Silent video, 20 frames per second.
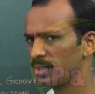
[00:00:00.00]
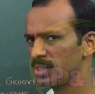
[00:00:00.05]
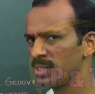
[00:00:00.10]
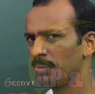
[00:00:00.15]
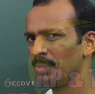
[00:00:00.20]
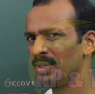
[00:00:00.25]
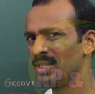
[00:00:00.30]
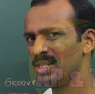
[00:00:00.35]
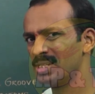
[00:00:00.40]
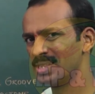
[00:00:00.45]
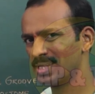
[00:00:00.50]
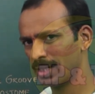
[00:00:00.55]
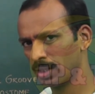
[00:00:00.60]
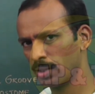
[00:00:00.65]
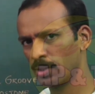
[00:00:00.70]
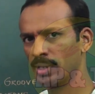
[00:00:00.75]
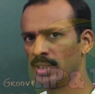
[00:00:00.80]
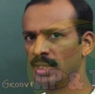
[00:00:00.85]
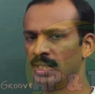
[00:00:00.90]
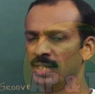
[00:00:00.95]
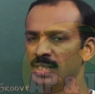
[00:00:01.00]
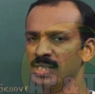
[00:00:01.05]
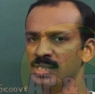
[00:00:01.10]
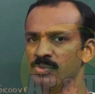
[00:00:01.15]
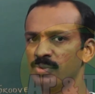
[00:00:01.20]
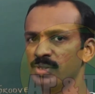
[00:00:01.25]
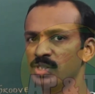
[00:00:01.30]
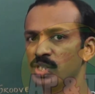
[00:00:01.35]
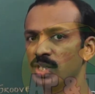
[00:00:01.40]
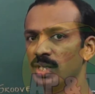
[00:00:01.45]
some other cell organelles
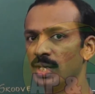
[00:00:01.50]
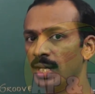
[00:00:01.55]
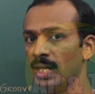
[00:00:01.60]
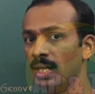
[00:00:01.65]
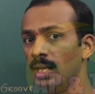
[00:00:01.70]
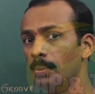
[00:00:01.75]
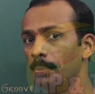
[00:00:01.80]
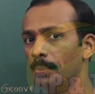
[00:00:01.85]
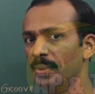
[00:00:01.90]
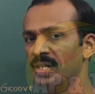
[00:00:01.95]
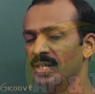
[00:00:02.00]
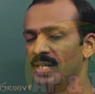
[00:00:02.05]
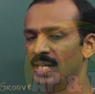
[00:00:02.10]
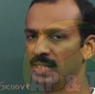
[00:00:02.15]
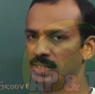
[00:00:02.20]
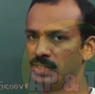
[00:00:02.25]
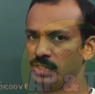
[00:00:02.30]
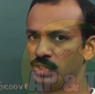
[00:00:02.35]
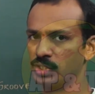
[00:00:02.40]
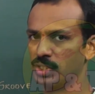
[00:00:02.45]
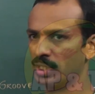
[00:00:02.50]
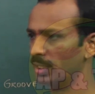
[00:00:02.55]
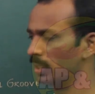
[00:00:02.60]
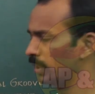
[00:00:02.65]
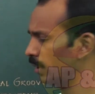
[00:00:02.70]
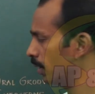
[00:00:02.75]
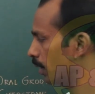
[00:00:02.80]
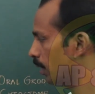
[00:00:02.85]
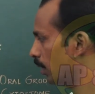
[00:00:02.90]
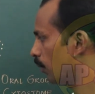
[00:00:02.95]
which help in
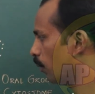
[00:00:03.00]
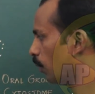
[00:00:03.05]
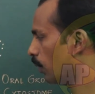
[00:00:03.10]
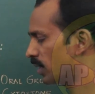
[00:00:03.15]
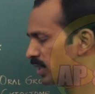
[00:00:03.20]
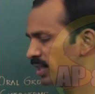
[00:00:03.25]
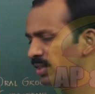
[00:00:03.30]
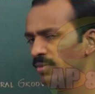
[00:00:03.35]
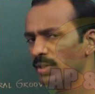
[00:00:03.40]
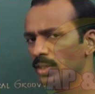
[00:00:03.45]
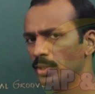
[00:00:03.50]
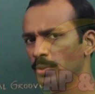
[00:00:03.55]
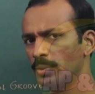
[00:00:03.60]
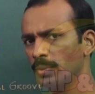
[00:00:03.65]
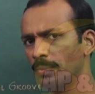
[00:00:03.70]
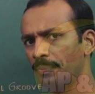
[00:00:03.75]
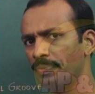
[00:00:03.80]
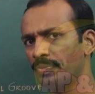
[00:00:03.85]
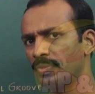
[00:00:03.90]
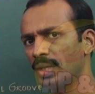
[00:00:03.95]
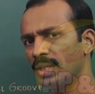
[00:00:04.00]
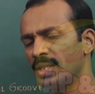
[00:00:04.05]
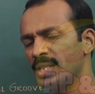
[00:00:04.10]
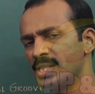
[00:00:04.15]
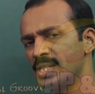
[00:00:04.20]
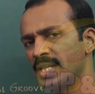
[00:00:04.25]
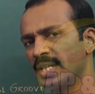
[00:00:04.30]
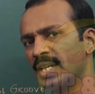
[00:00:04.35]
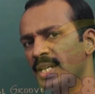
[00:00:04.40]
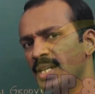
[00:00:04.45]
digestion, what they will do? They
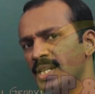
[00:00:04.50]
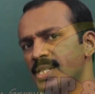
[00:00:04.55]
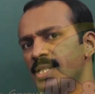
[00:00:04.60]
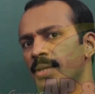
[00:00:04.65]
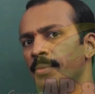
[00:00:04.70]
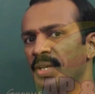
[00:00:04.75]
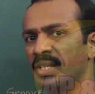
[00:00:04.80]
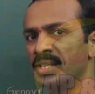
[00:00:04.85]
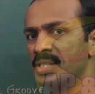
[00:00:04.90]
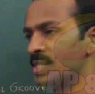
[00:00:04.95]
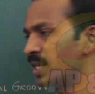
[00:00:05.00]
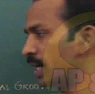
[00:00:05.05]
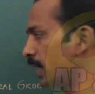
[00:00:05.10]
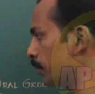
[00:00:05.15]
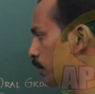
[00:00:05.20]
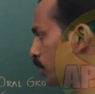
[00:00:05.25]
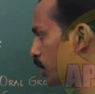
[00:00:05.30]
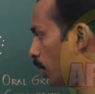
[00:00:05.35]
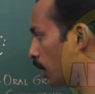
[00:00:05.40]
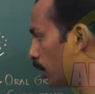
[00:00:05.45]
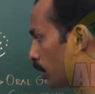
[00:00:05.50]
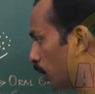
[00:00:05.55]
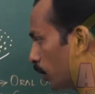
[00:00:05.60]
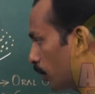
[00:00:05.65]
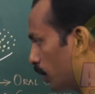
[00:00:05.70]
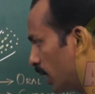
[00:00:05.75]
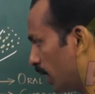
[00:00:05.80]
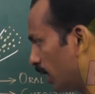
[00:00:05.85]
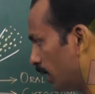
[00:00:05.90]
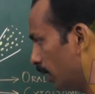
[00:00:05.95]
secrete some enzymes
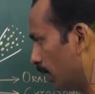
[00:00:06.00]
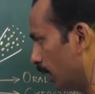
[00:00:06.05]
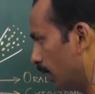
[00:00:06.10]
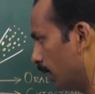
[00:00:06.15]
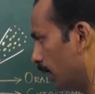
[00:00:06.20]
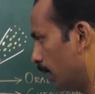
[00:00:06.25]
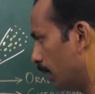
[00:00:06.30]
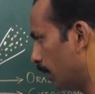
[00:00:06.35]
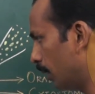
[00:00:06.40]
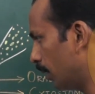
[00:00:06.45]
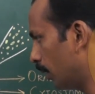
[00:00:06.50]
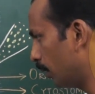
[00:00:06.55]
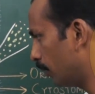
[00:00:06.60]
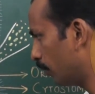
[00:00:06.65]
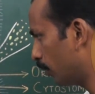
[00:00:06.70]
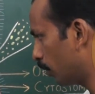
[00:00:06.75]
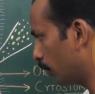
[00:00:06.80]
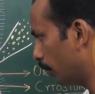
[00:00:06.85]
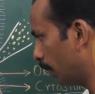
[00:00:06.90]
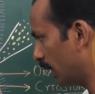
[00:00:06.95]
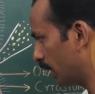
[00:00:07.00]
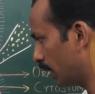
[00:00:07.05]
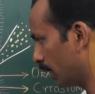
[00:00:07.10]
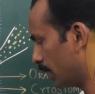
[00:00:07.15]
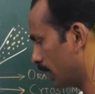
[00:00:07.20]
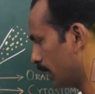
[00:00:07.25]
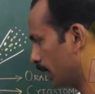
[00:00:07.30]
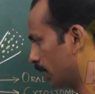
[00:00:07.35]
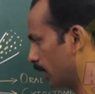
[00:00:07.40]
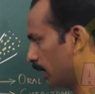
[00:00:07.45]
onto the food
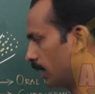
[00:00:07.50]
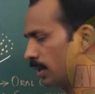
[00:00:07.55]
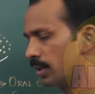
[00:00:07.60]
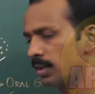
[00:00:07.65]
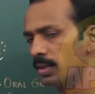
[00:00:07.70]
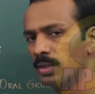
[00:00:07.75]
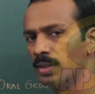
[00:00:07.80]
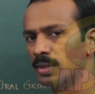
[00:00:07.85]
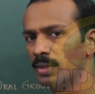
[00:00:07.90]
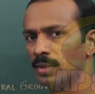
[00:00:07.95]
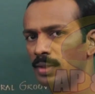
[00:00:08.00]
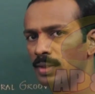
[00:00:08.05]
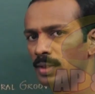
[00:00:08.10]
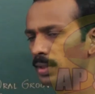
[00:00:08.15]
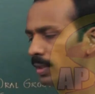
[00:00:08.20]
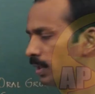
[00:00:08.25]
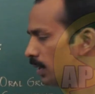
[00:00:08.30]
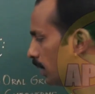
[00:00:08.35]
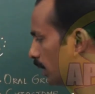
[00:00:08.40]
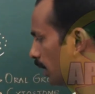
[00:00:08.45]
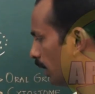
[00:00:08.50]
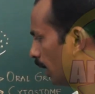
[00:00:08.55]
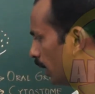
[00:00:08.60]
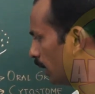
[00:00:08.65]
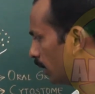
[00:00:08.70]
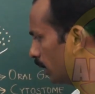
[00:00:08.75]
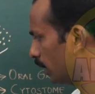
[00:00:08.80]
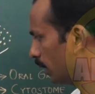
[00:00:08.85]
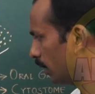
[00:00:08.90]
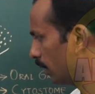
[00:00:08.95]
material,
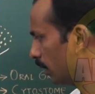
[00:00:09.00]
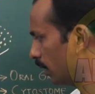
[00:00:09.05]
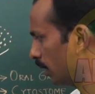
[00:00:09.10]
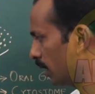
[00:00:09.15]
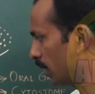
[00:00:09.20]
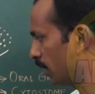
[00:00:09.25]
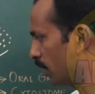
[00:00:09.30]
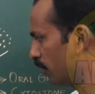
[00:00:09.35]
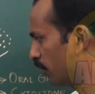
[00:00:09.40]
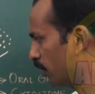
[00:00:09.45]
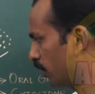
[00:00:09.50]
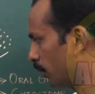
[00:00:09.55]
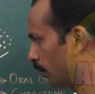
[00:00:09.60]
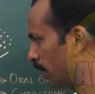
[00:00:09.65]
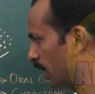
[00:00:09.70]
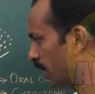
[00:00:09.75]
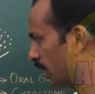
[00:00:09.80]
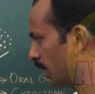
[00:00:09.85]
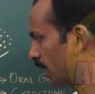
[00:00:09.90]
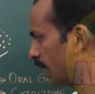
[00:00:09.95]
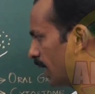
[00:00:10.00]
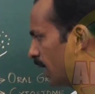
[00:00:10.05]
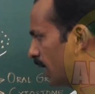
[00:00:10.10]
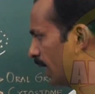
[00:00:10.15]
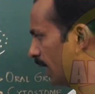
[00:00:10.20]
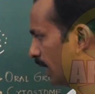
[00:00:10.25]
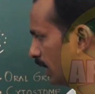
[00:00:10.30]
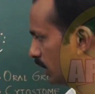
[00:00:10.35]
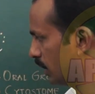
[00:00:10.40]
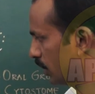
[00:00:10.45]
and the food material get
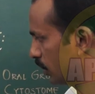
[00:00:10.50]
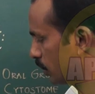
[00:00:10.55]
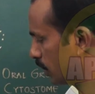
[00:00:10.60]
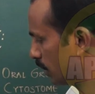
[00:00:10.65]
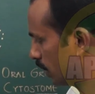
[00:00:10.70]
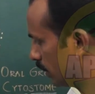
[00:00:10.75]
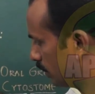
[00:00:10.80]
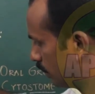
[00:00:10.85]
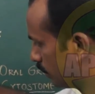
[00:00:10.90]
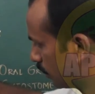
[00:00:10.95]
digested.